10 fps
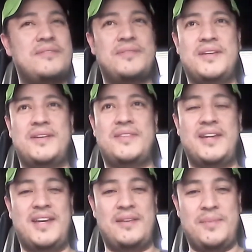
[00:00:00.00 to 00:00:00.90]
the
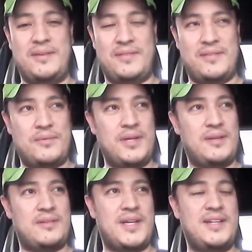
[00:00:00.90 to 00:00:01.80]
thing had been
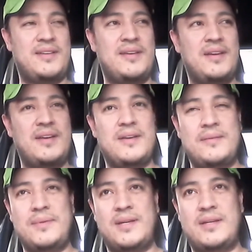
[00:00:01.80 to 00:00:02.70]
real, right?
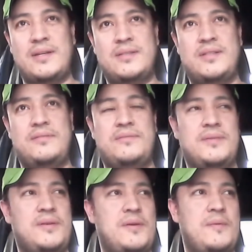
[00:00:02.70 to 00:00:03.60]
Because if
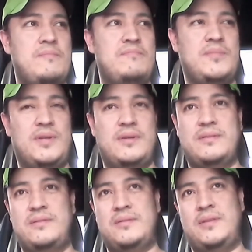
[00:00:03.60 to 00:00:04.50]

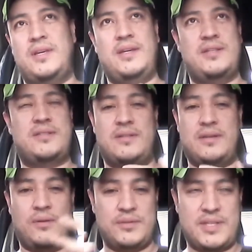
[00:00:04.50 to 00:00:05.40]
the thing is a
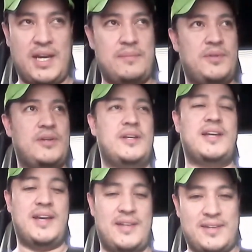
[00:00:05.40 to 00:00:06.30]
whole scam, you're gonna
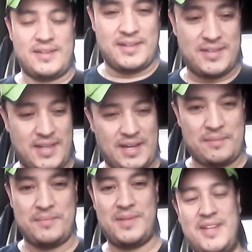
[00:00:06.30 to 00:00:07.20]
get
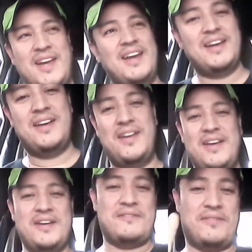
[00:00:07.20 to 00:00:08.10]
scammed
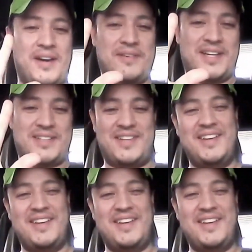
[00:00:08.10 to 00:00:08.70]
5x.